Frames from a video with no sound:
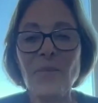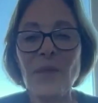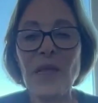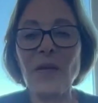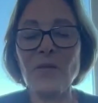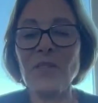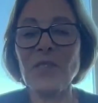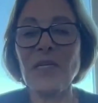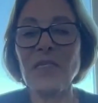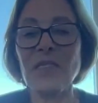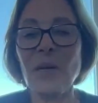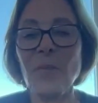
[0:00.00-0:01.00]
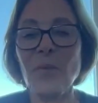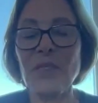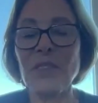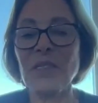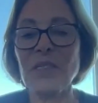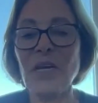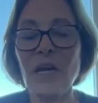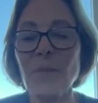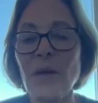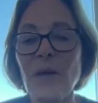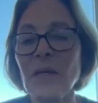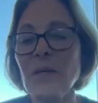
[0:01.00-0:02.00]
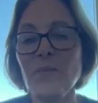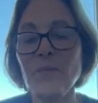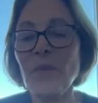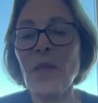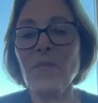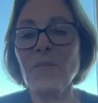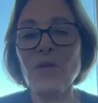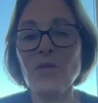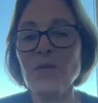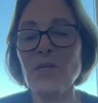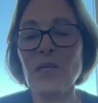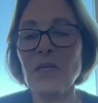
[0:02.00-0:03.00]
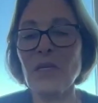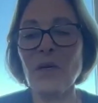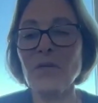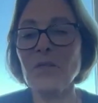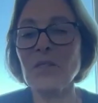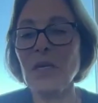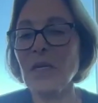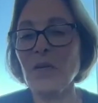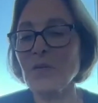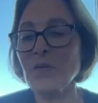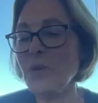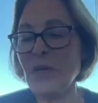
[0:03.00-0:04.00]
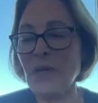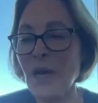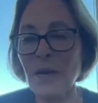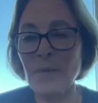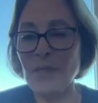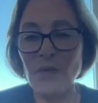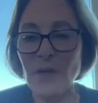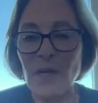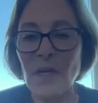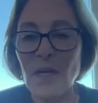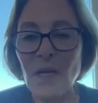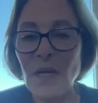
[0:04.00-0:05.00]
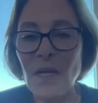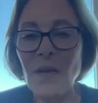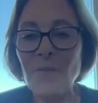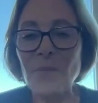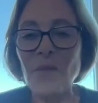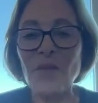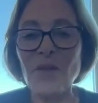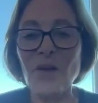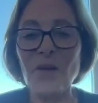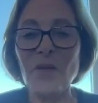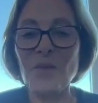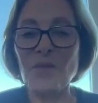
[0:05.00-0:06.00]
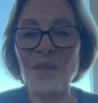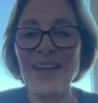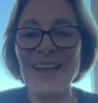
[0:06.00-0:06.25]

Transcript: They don't say, stop wasting time on music and go study your trigonometry, you know?